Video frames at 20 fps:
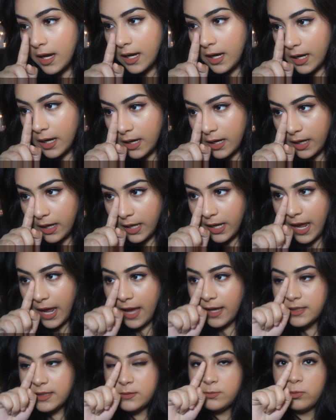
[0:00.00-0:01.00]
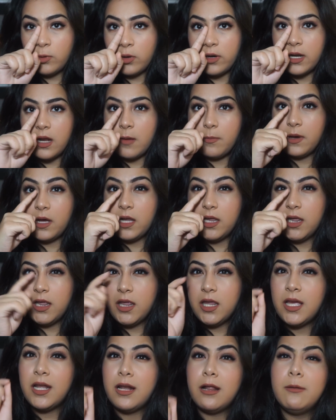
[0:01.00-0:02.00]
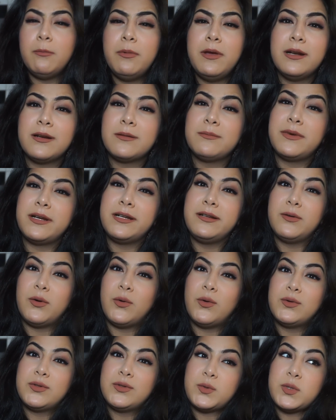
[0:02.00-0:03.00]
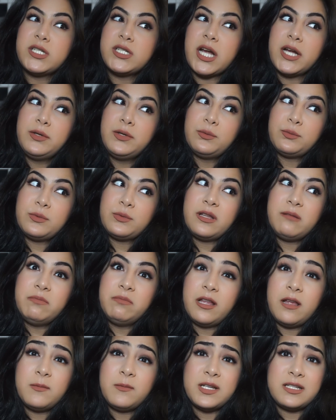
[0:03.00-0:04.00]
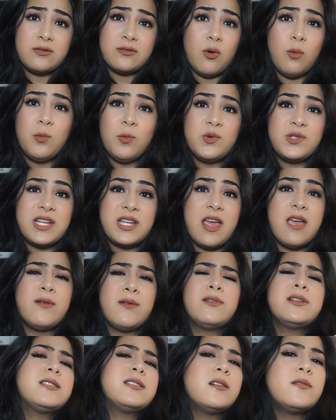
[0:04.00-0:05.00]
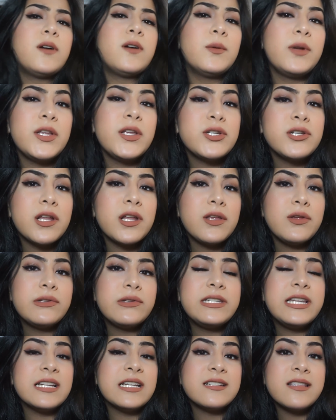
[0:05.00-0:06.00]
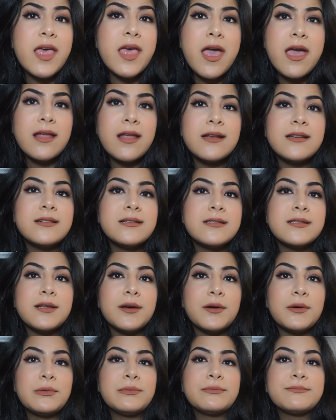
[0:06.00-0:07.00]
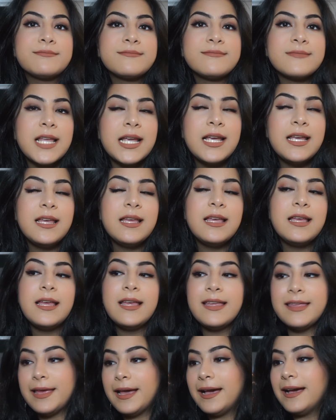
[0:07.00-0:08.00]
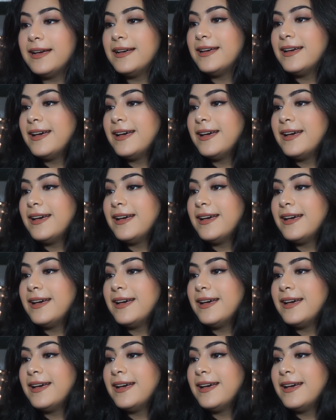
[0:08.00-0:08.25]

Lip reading: It has broken up a little bit on my nose, which I don't really blame because almost every single foundation I use does that. So yeah.